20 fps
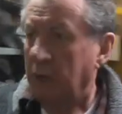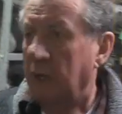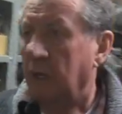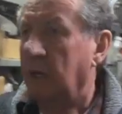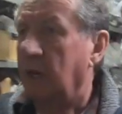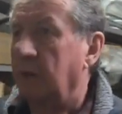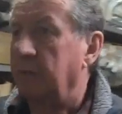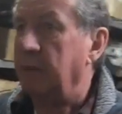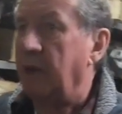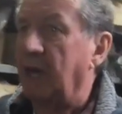
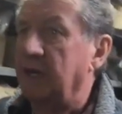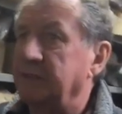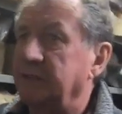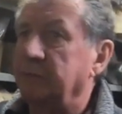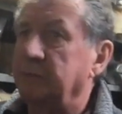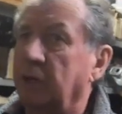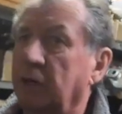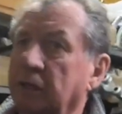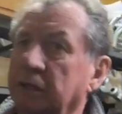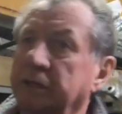
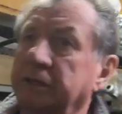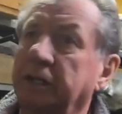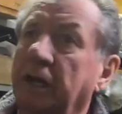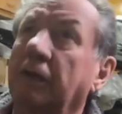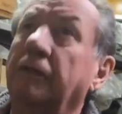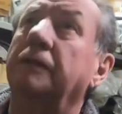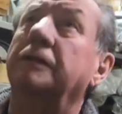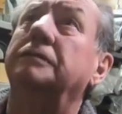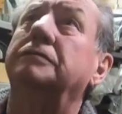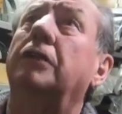massive amount of
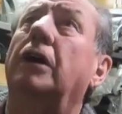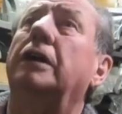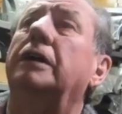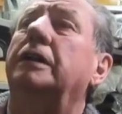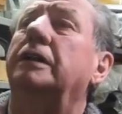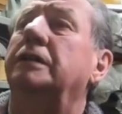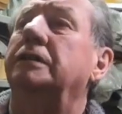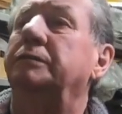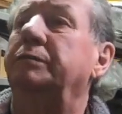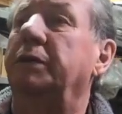stuff is right
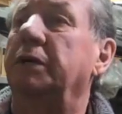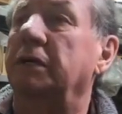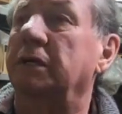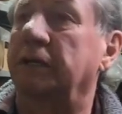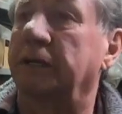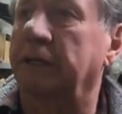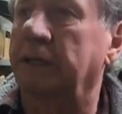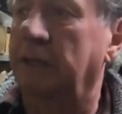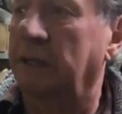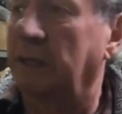in his building.